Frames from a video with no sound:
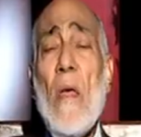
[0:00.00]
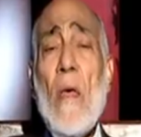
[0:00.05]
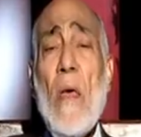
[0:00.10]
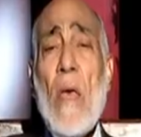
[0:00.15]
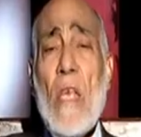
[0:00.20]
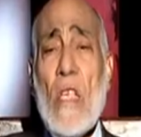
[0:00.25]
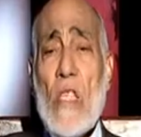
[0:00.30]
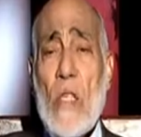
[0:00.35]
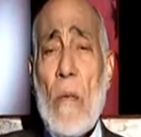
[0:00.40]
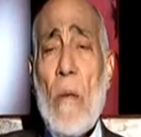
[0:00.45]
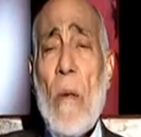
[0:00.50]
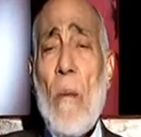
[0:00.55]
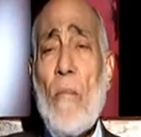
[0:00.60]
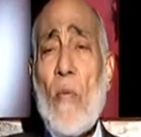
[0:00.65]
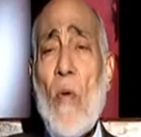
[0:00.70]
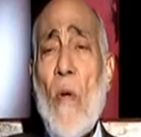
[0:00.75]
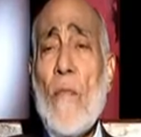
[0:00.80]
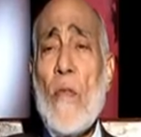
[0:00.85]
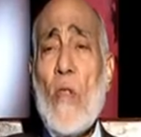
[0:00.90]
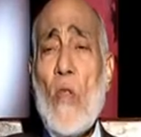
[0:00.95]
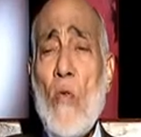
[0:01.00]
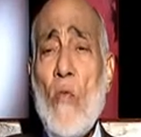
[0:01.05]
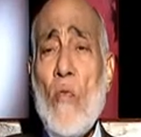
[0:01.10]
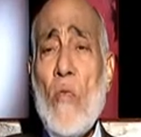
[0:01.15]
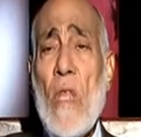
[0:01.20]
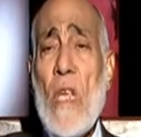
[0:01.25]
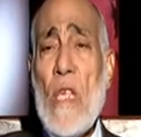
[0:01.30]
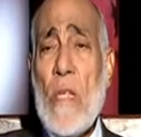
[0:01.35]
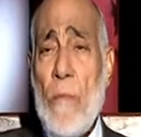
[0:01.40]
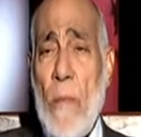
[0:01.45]
his prophethood,
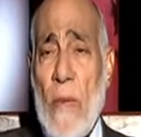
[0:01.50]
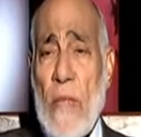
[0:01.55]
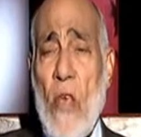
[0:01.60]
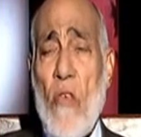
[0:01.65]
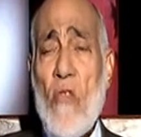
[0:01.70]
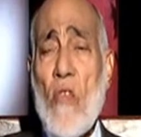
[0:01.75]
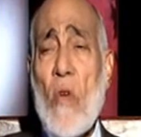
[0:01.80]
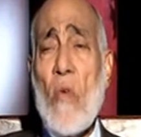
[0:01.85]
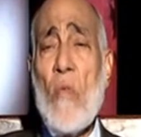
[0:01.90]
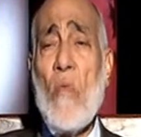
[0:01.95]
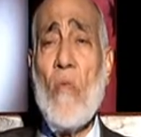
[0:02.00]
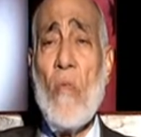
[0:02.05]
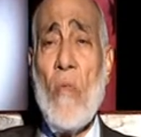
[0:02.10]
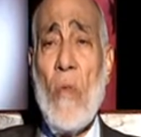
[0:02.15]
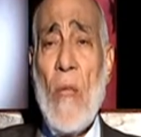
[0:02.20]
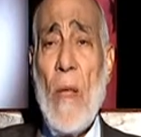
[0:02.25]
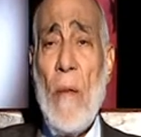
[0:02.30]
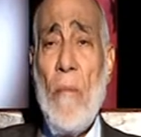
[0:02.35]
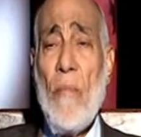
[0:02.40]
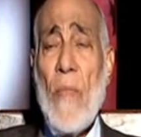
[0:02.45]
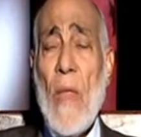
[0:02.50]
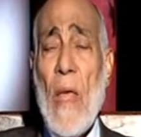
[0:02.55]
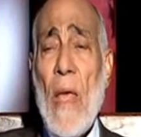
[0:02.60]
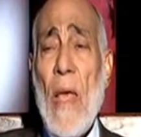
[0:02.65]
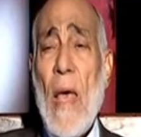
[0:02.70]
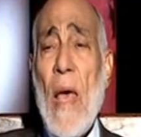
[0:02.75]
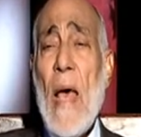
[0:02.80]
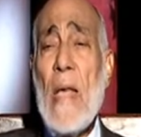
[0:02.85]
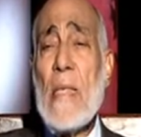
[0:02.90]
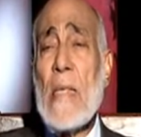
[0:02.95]
his messengerhood,
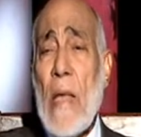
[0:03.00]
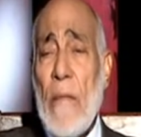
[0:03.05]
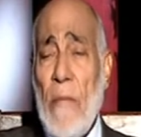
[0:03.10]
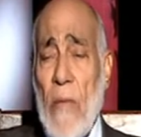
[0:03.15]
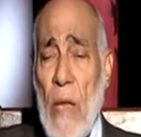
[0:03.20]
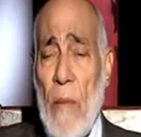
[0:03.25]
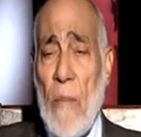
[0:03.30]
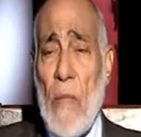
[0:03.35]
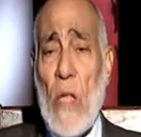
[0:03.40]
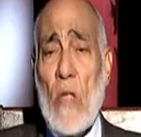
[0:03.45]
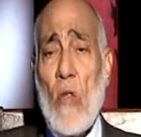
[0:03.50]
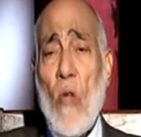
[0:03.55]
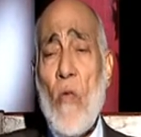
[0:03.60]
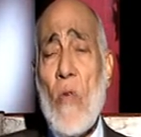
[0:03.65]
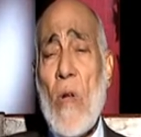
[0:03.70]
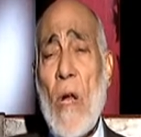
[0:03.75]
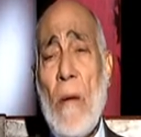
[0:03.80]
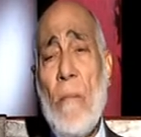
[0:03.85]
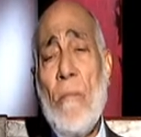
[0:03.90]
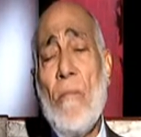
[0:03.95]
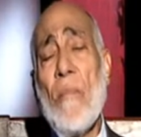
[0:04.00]
has given him the Torah.